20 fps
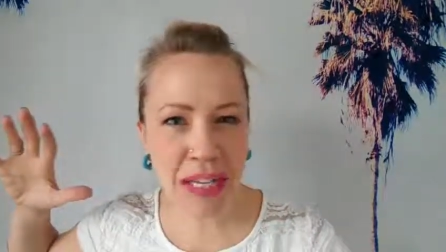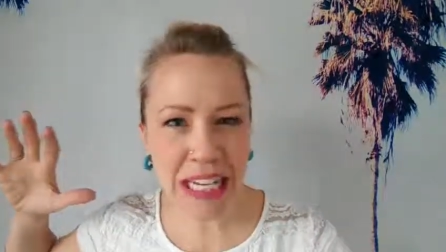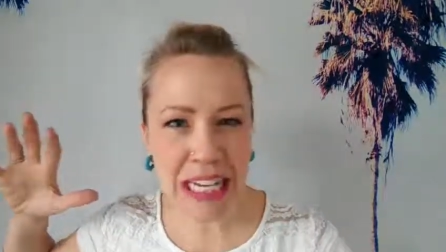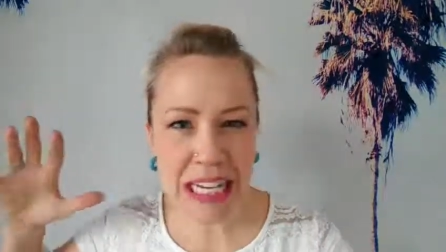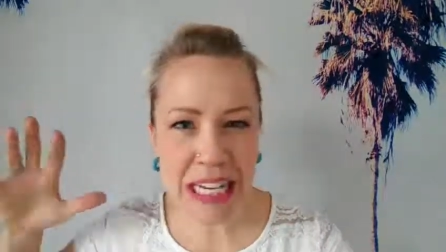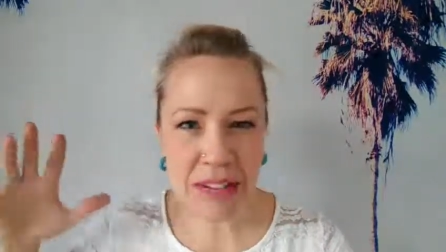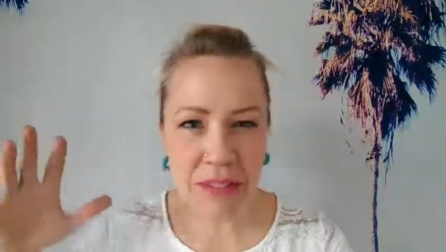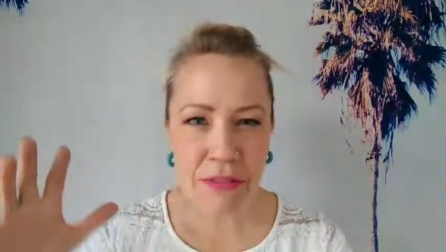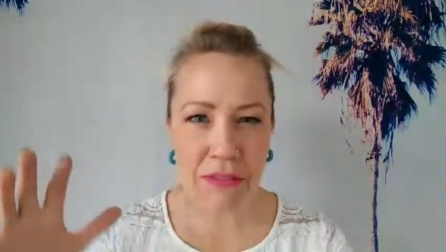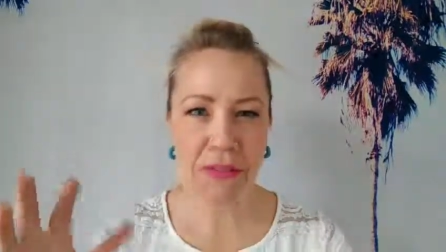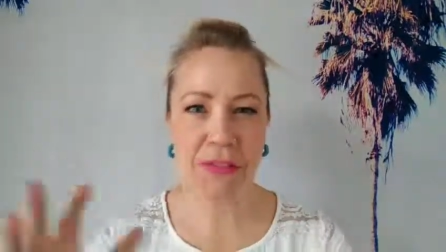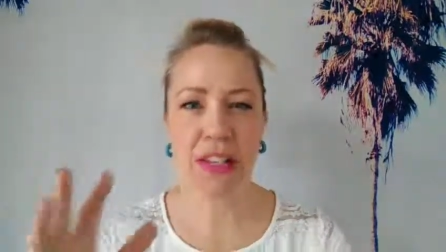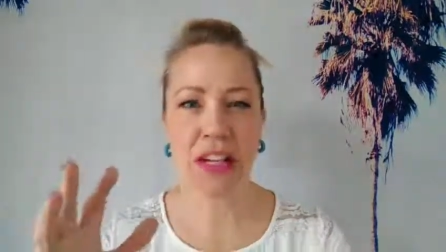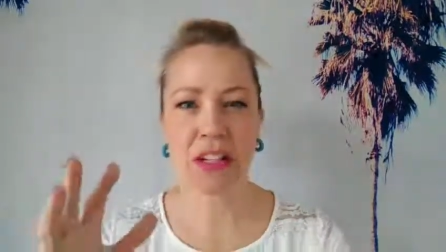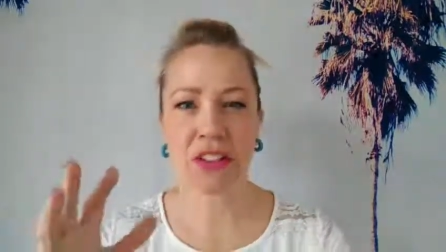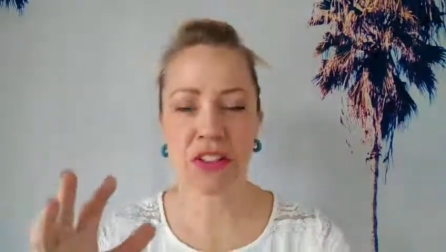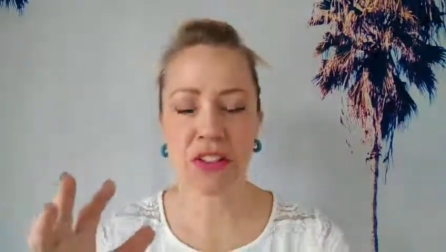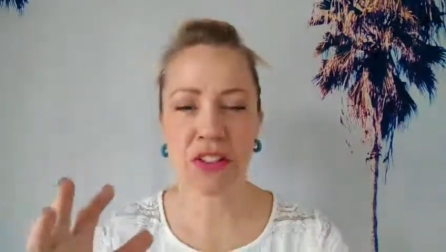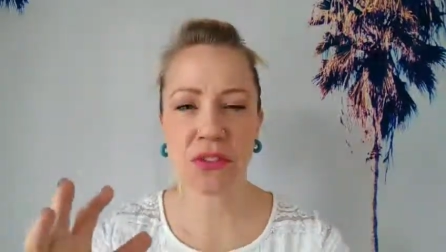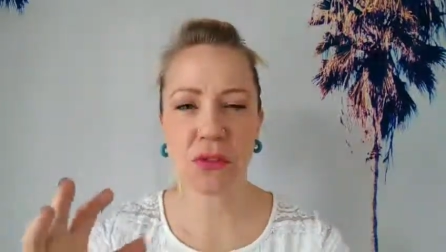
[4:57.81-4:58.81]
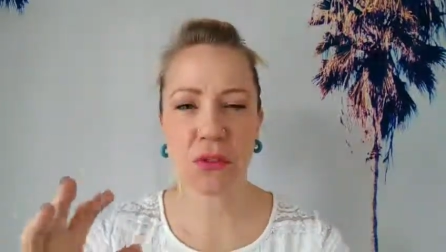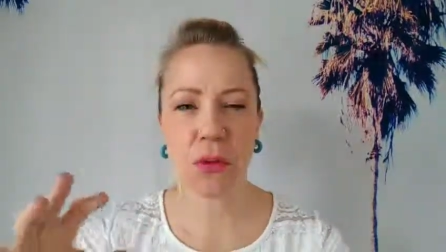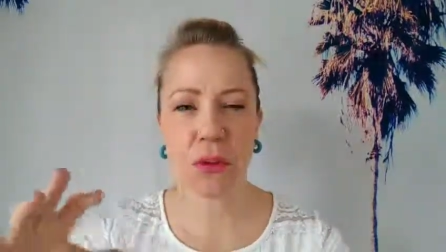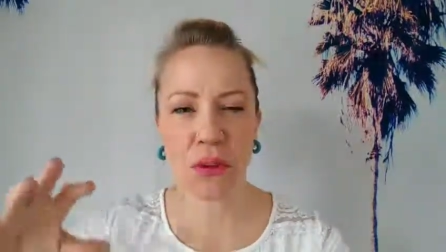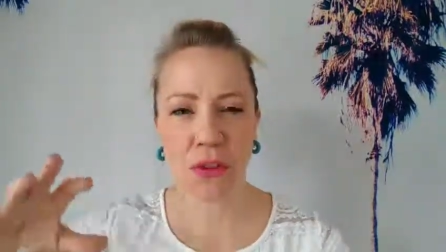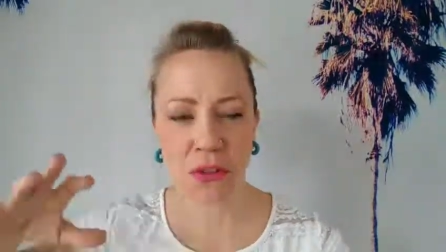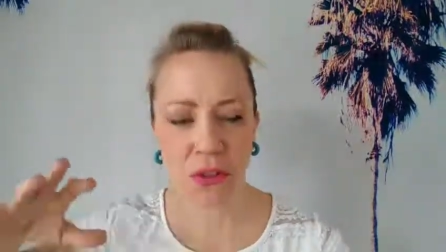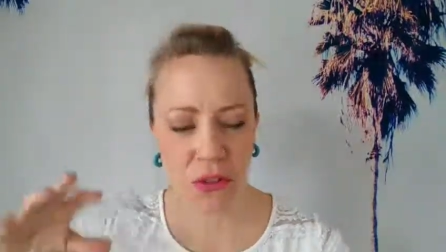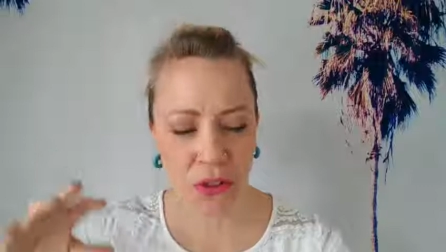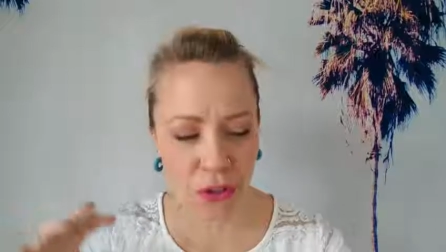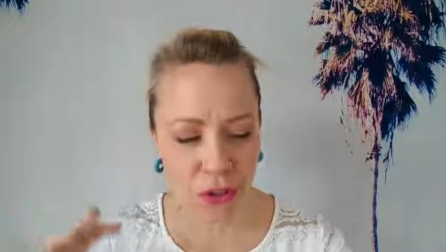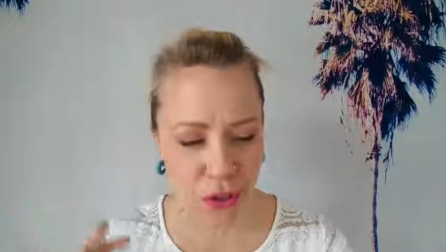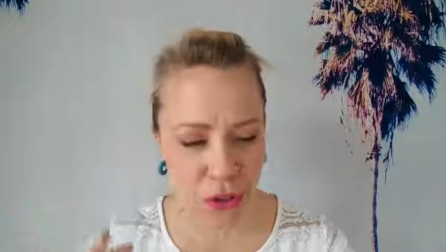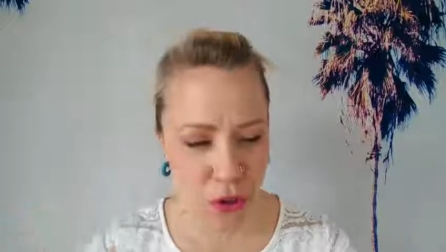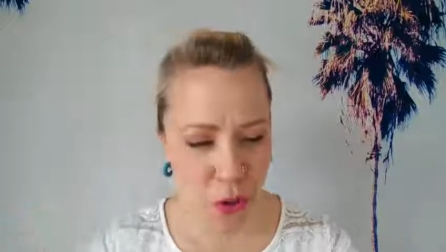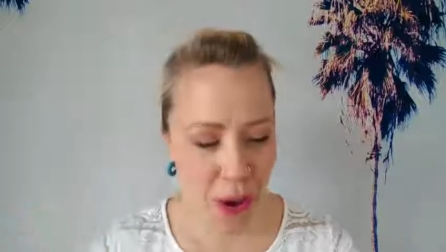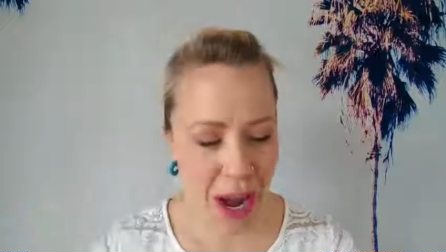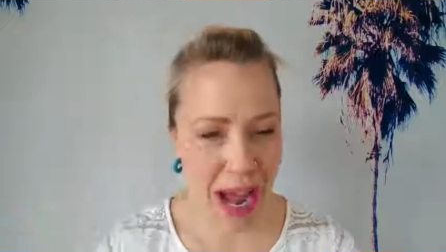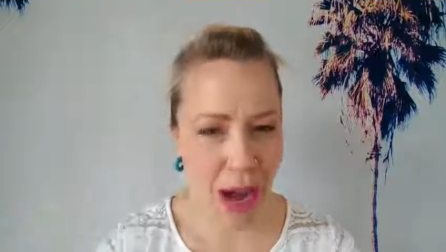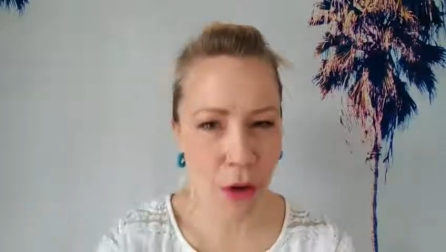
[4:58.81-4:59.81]
influx of water, there's
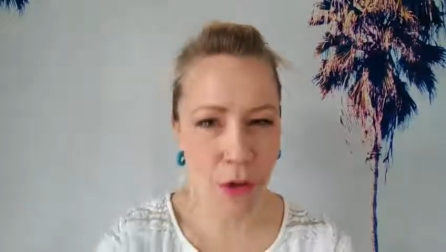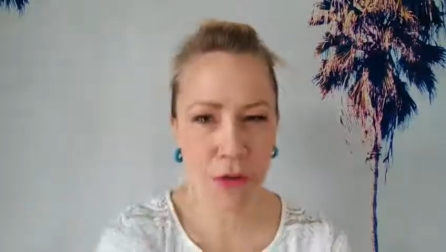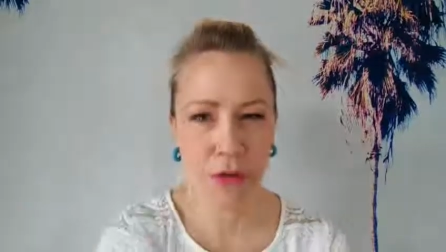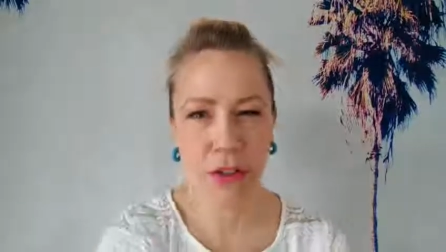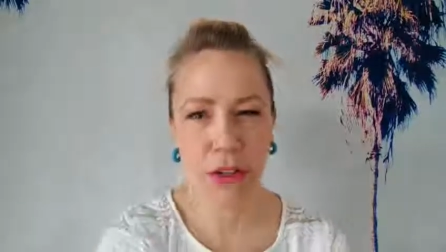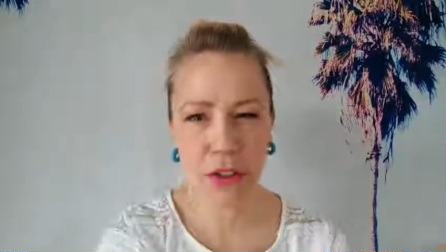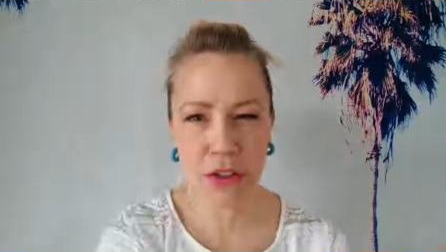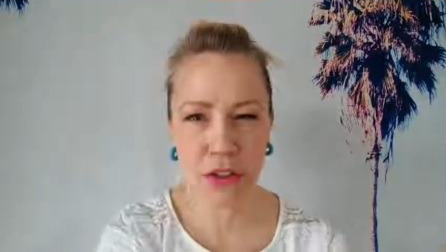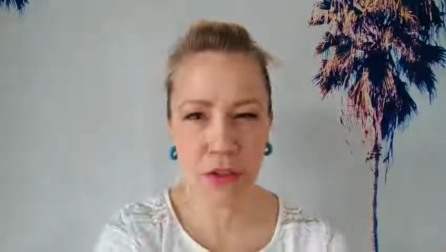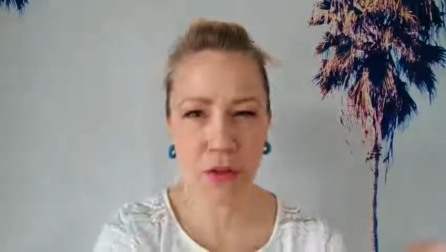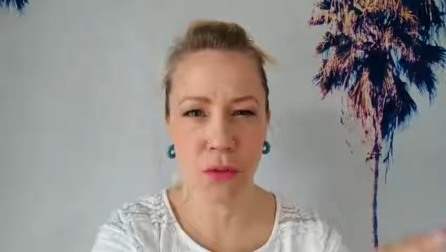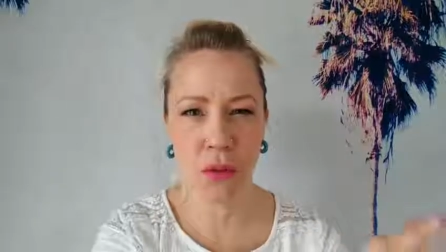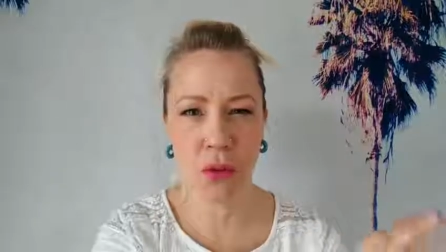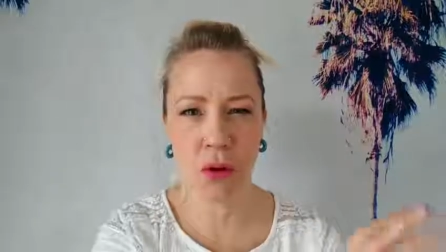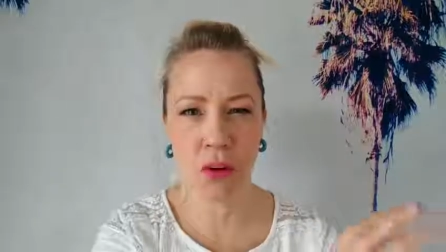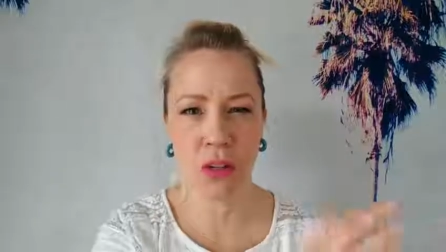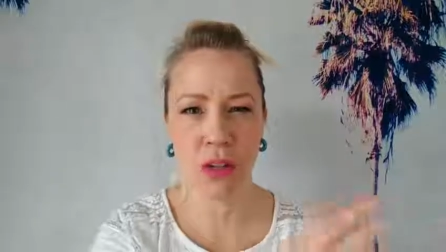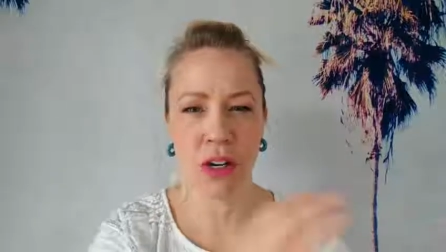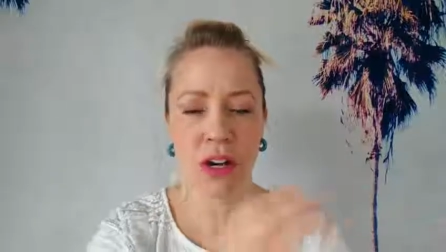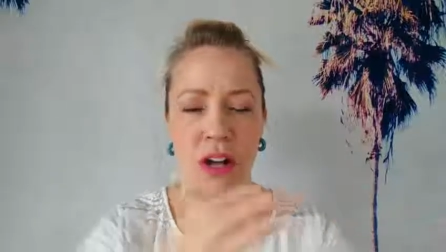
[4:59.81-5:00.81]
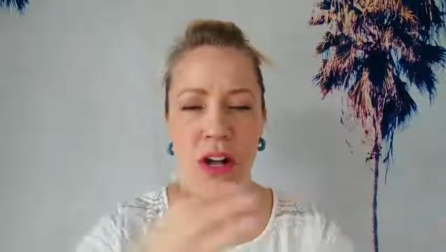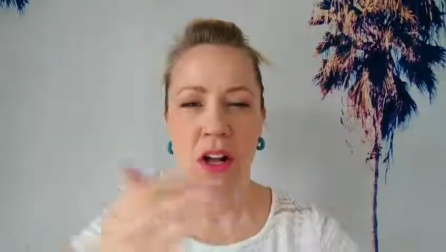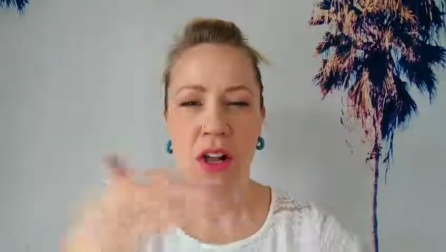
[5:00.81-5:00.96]
no outflux of water.